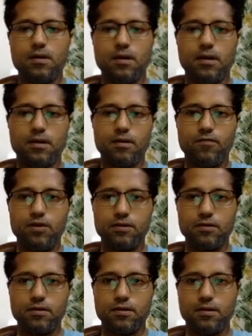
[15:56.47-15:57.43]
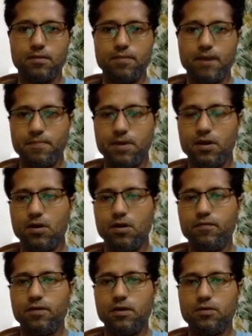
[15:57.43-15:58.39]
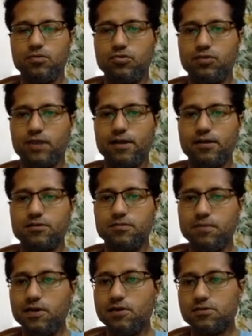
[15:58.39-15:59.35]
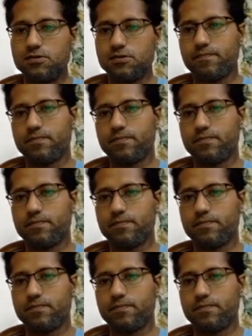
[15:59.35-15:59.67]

and what mapping of two triangles means.